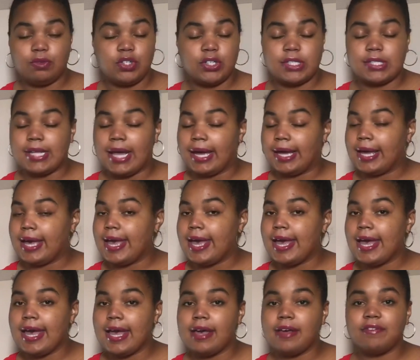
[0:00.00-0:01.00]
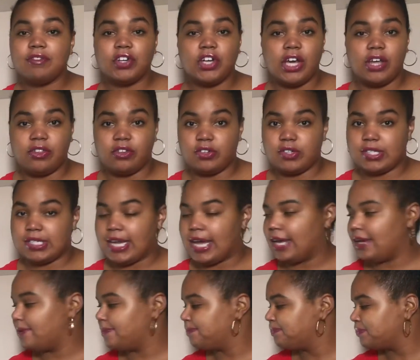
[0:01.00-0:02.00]
just like every other
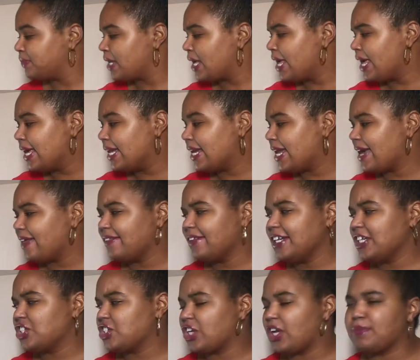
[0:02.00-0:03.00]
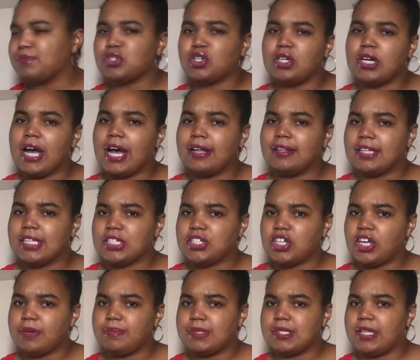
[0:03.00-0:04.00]
state. Now, these shapes are not the
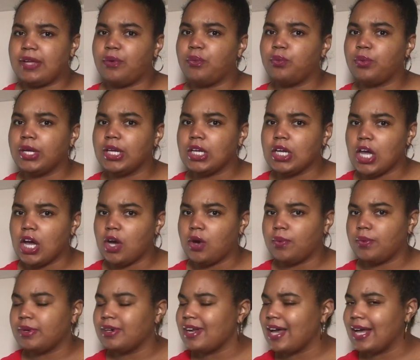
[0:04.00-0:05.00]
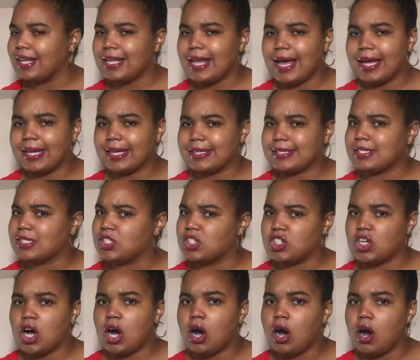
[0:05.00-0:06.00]
shapes that we know, not like a
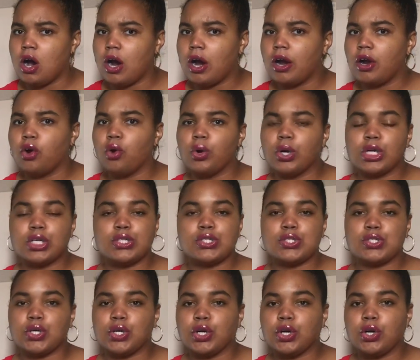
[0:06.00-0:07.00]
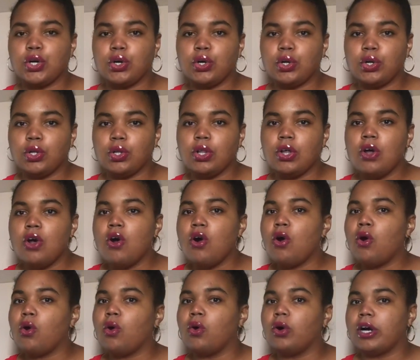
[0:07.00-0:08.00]
star or a circle
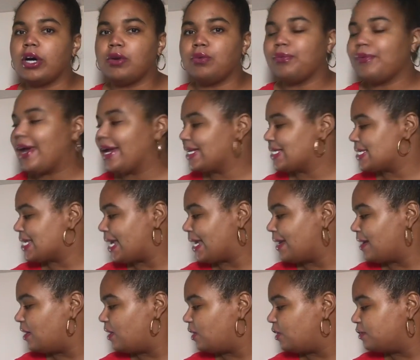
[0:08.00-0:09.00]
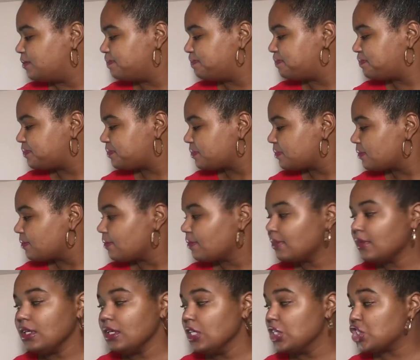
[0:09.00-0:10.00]
or a rectangle.
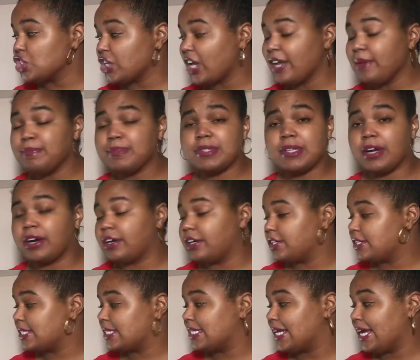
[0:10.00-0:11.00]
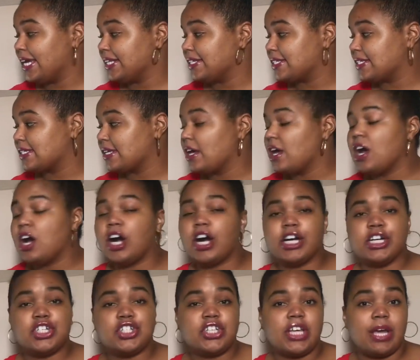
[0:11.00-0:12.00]
States are
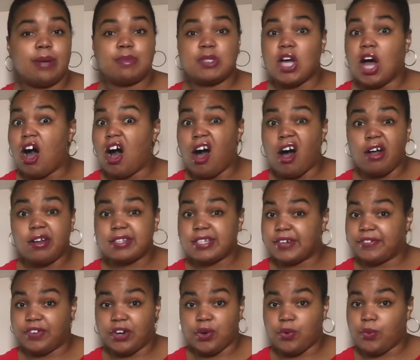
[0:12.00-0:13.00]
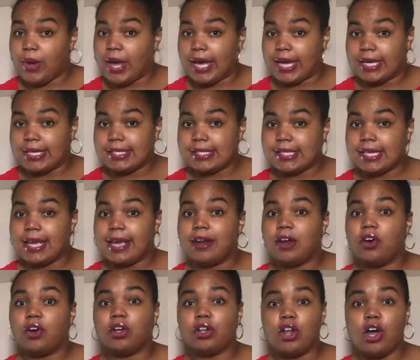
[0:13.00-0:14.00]
shaped all different ways, and
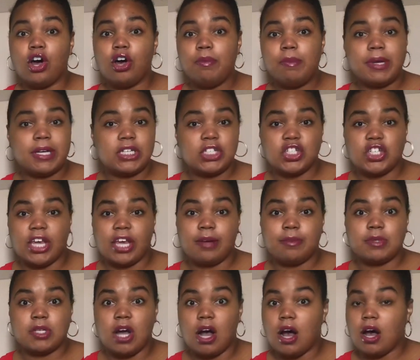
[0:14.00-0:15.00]
Oklahoma is shaped